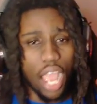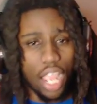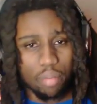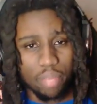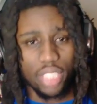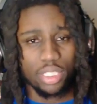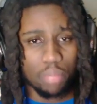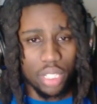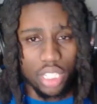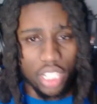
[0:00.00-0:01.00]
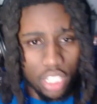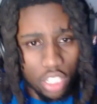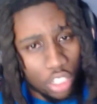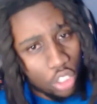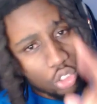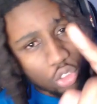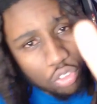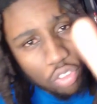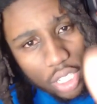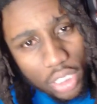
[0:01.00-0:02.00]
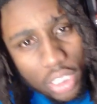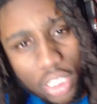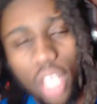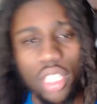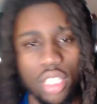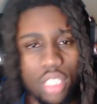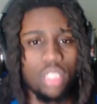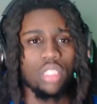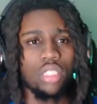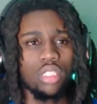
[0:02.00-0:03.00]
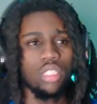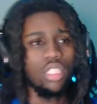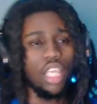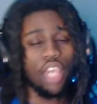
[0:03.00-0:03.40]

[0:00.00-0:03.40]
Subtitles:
Man's ability, you fucking suck. If you